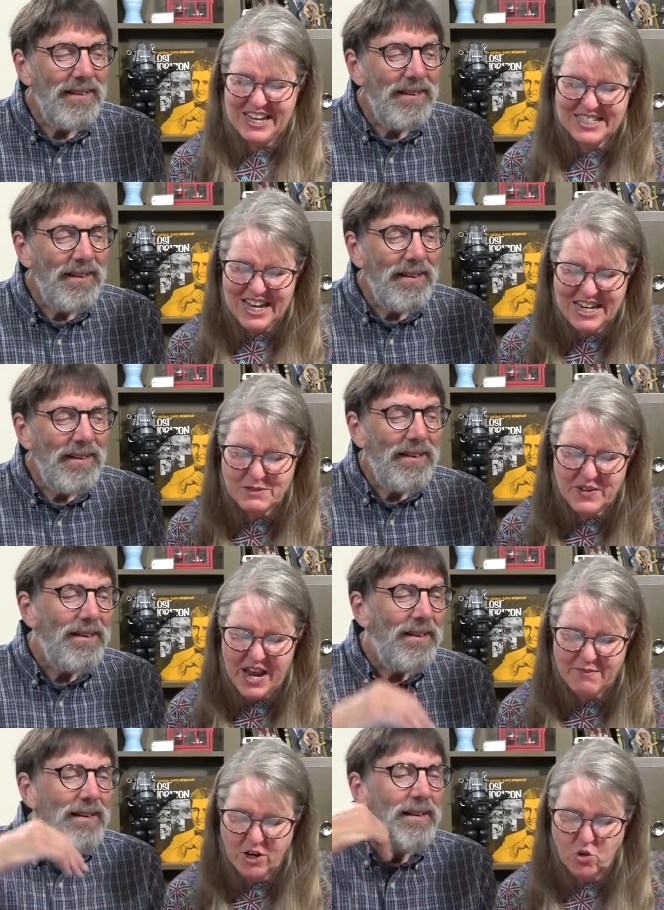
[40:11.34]
Speaker 1: Teddy's
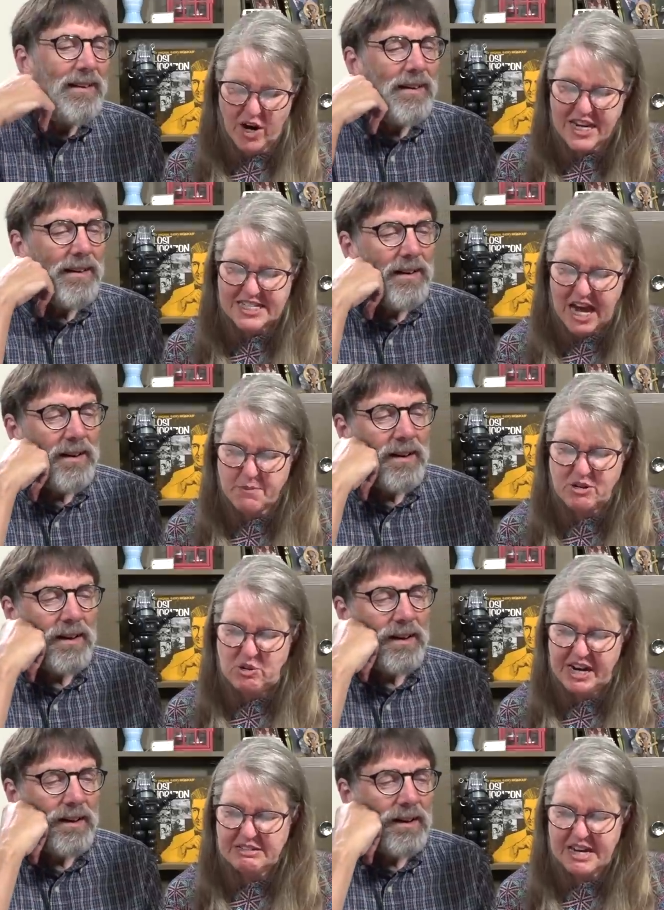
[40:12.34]
been having a grand time,
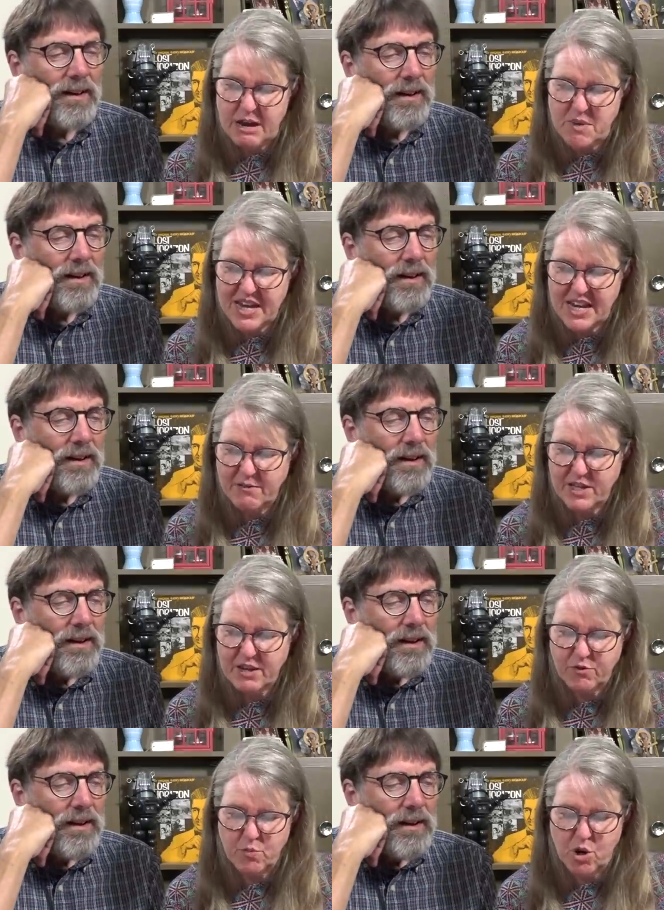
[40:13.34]
making
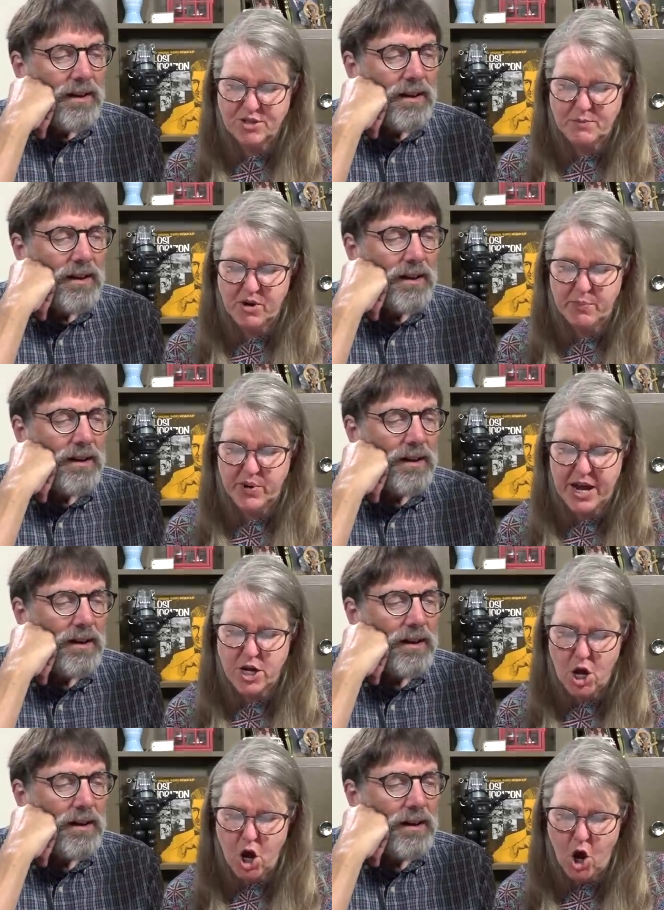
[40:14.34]
everything from rosemary
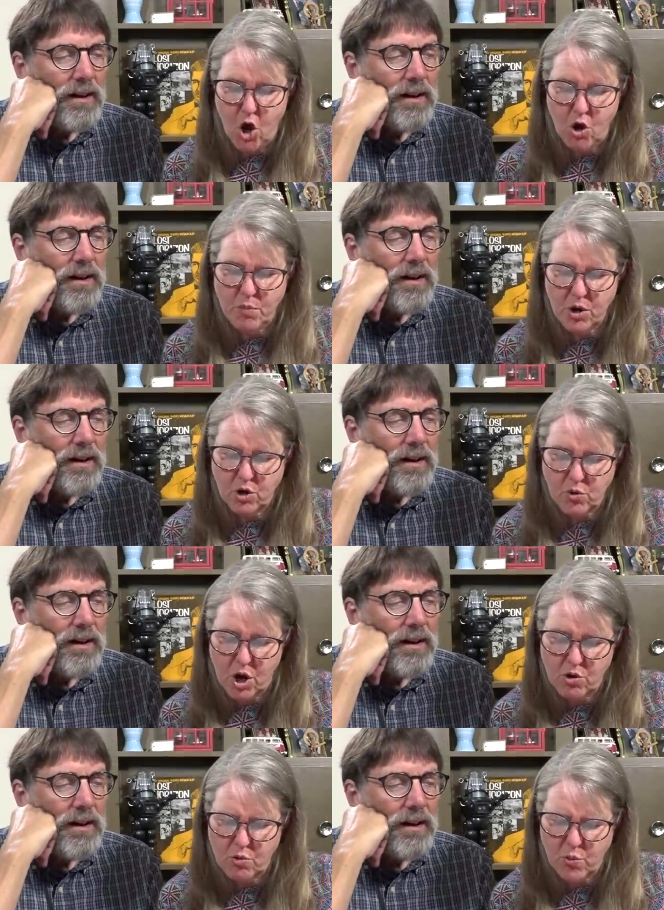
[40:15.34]
bread, homegrown